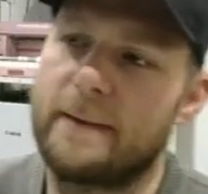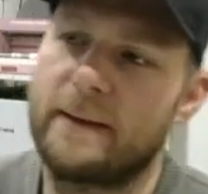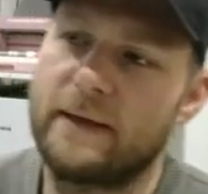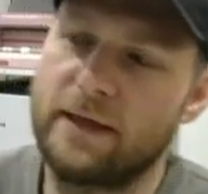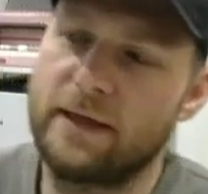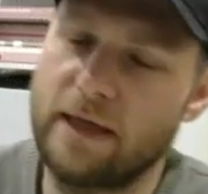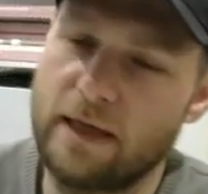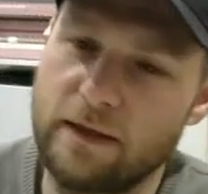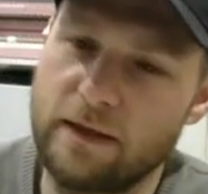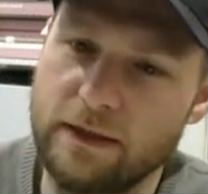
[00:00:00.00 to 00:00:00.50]

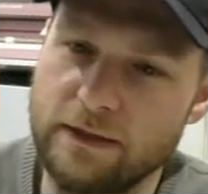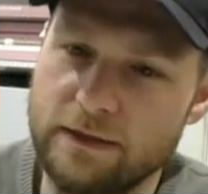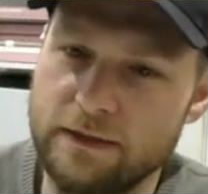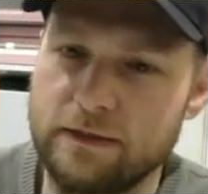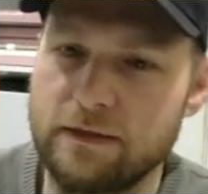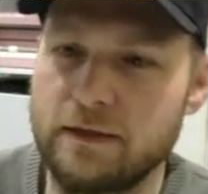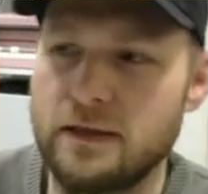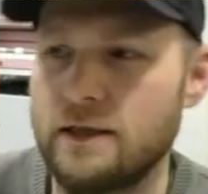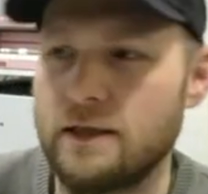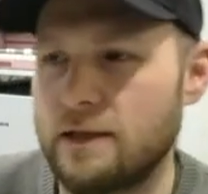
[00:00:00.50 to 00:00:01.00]

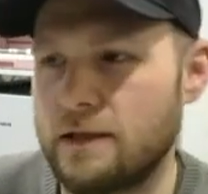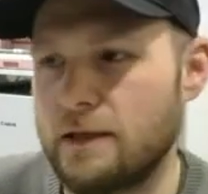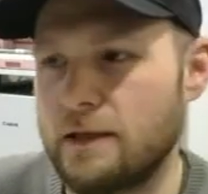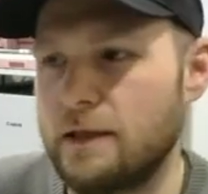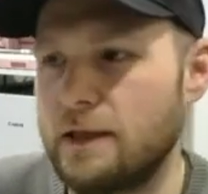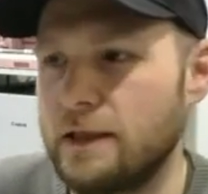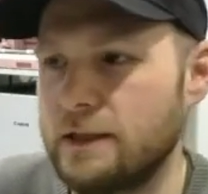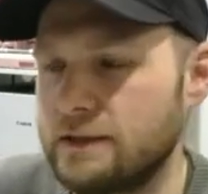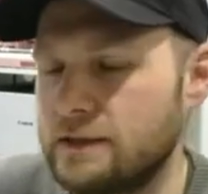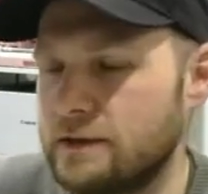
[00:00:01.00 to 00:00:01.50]

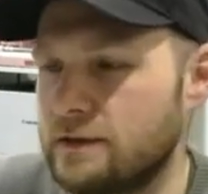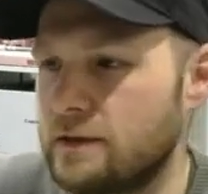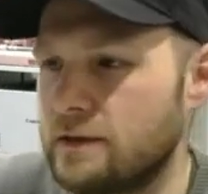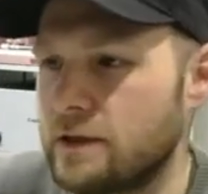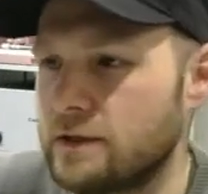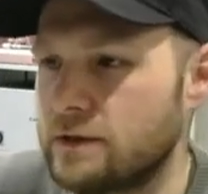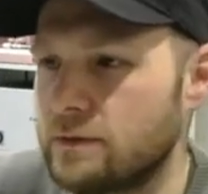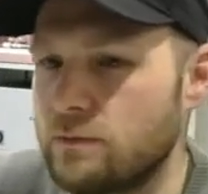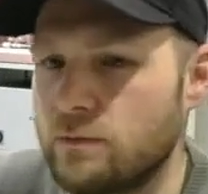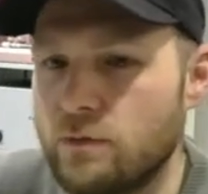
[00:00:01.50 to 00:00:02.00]
This
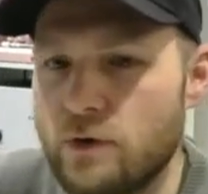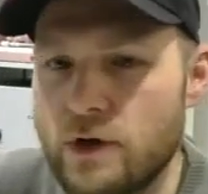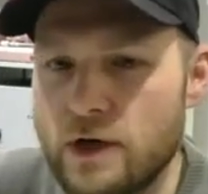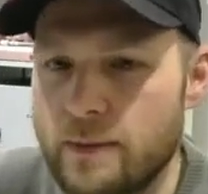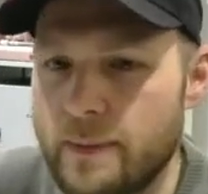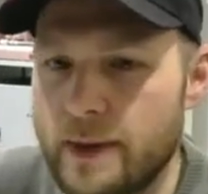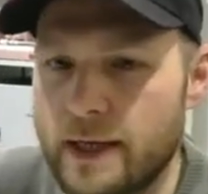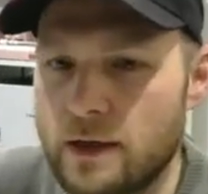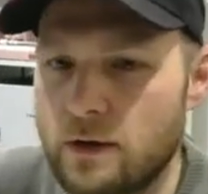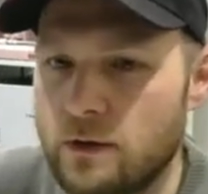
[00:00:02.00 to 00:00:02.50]
doesn't
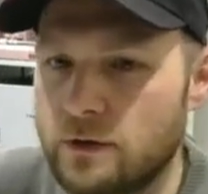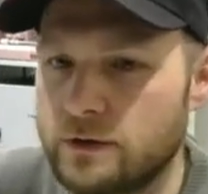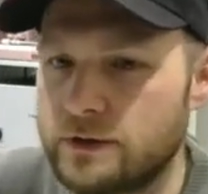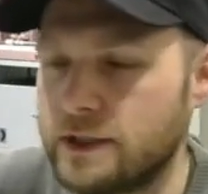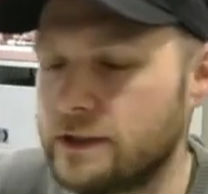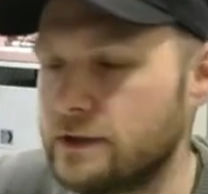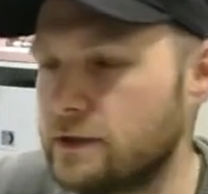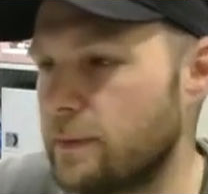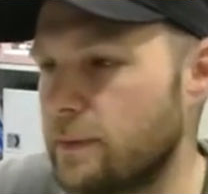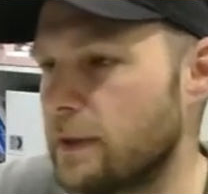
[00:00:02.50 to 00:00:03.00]
really make a lot of
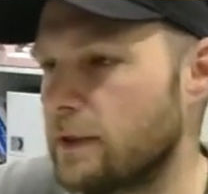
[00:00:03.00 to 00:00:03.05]
sense to me,